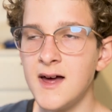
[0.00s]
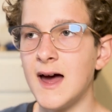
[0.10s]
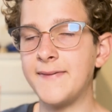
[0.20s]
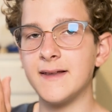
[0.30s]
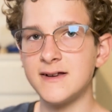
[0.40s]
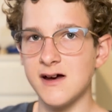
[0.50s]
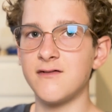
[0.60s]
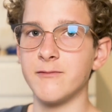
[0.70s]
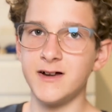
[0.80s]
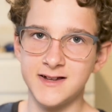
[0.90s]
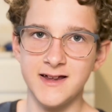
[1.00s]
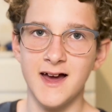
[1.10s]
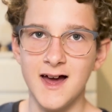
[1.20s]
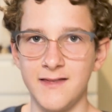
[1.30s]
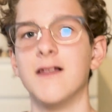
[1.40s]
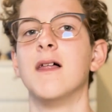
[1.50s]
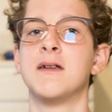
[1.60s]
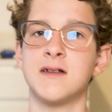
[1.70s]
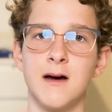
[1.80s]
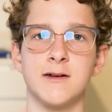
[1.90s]
And the less you have to reset your hand, the less
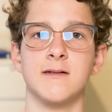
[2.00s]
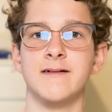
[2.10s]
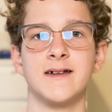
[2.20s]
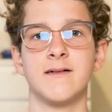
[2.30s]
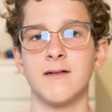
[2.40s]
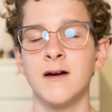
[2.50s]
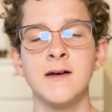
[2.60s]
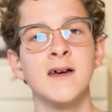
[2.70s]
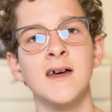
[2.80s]
time you're losing, right?